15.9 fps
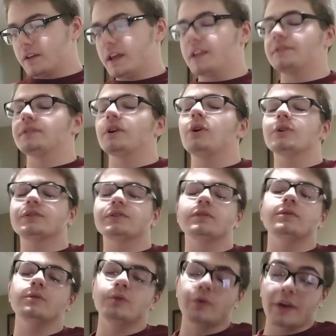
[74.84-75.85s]
it's
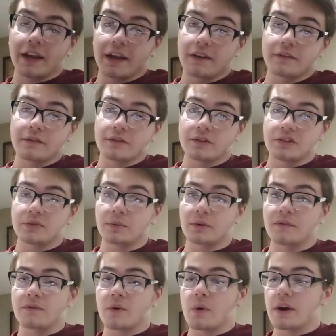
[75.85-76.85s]
also great
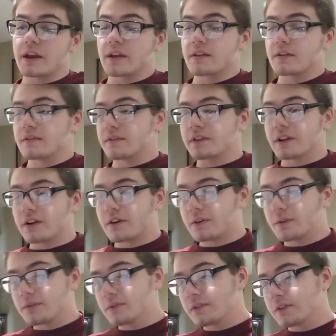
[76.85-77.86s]
to avoid,
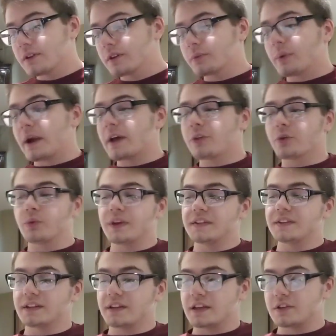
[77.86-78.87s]
rather
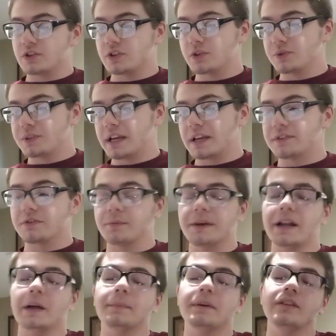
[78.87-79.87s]
recent issues, as there
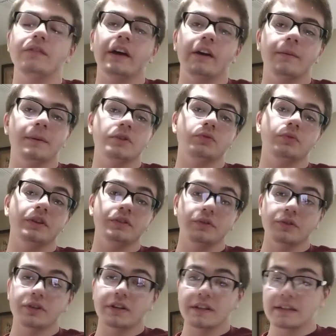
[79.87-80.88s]
may not be very much
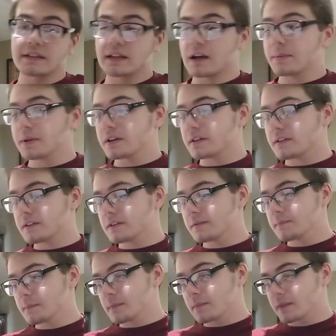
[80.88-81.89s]
research on these topics
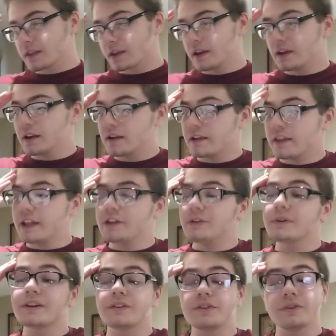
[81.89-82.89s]
that
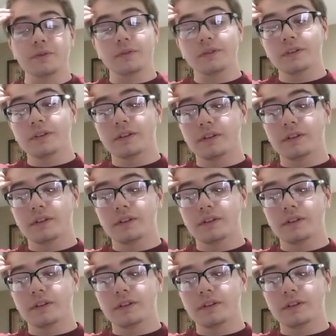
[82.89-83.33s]
you can do.